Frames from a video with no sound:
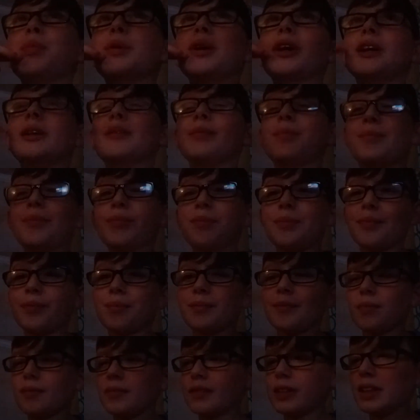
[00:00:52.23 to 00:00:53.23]
but
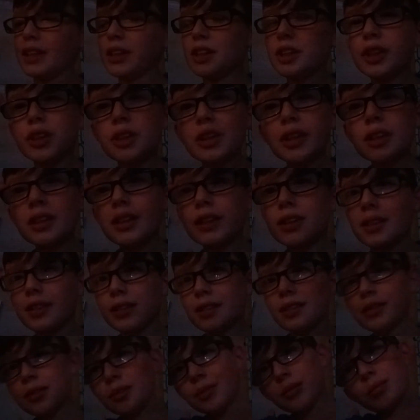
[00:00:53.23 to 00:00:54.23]
it's just
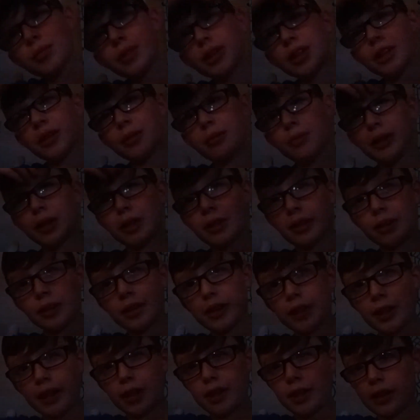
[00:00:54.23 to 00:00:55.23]
really weird.
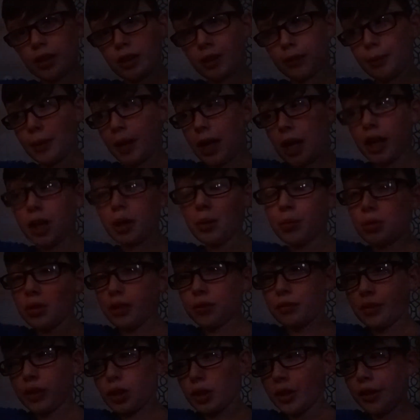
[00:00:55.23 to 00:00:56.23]
And um, I would
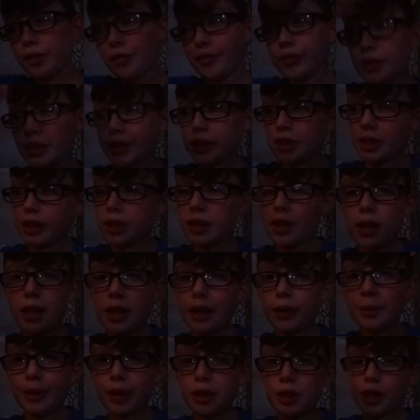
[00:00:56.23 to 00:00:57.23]
have loved to see a
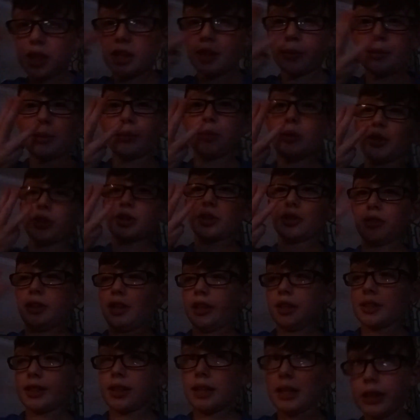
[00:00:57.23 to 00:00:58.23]
Cloudy with a Chance of Meatballs
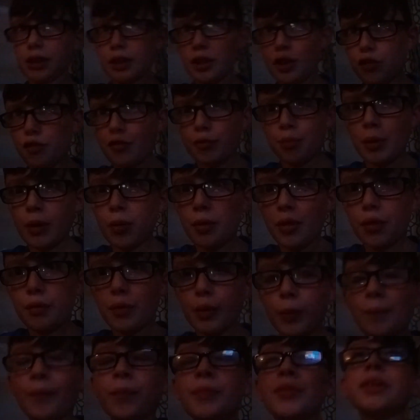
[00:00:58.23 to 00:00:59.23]
3 because I love both of
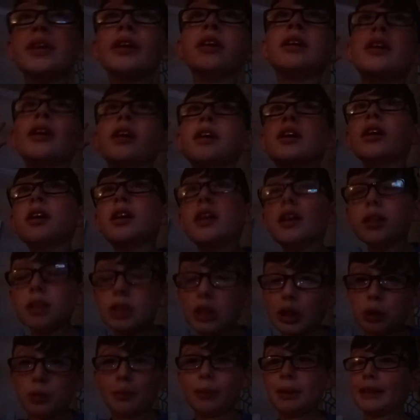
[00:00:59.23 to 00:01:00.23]
them
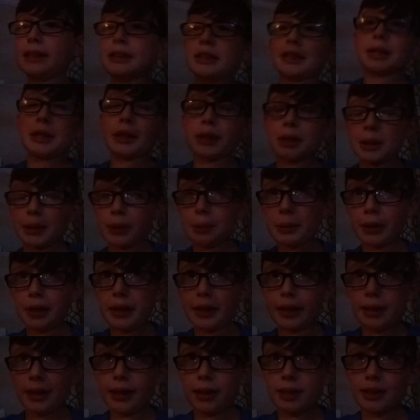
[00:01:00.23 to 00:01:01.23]
so much. They're so
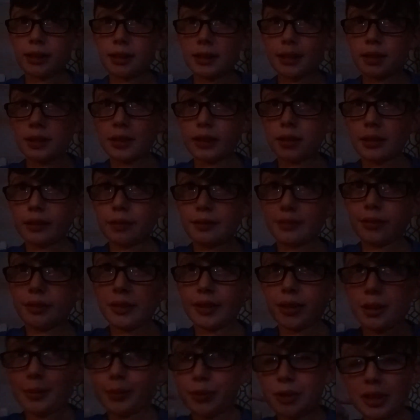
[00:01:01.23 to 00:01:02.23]
good.
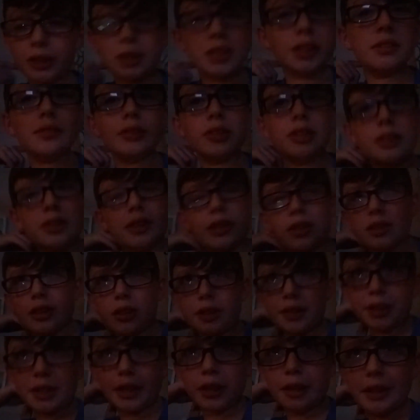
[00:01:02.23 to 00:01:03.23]
Um, Steve is
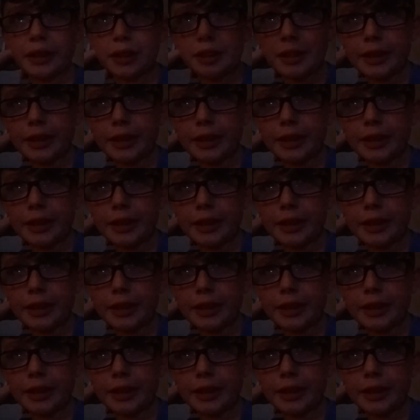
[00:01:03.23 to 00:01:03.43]
hilarious.